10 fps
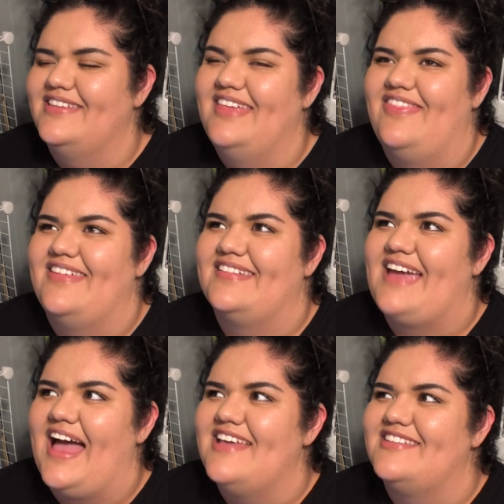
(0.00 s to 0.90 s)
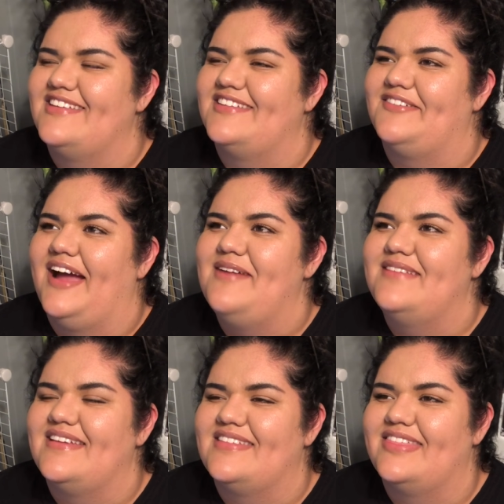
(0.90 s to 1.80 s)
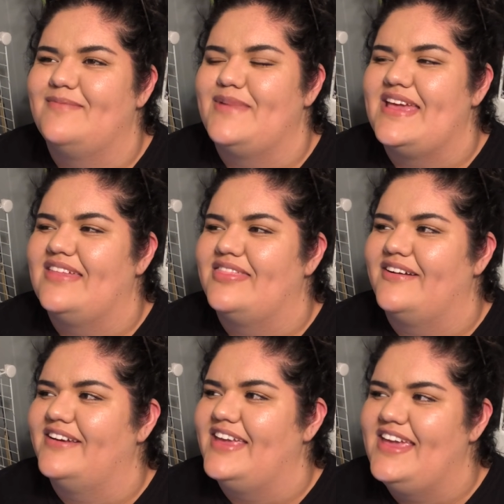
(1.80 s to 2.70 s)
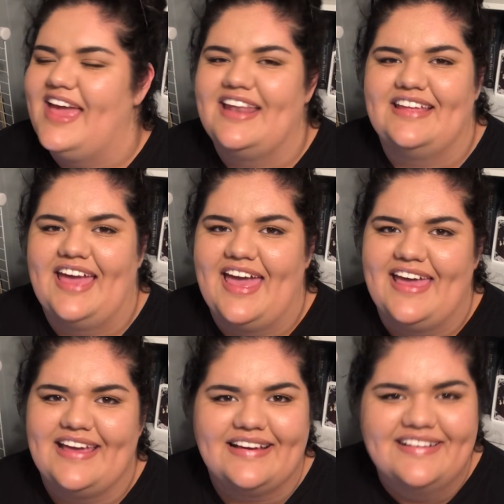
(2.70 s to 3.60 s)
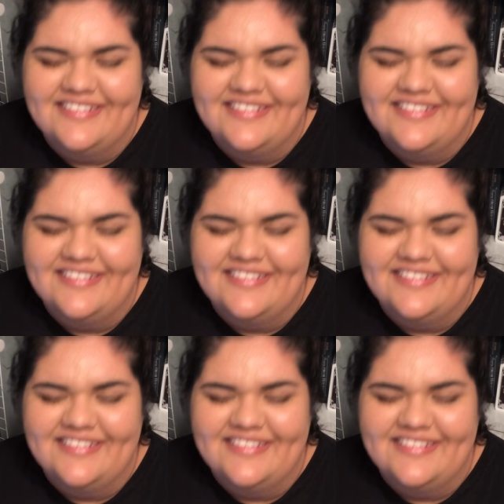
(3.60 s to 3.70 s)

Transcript: that this guy's described as being 30 and gay.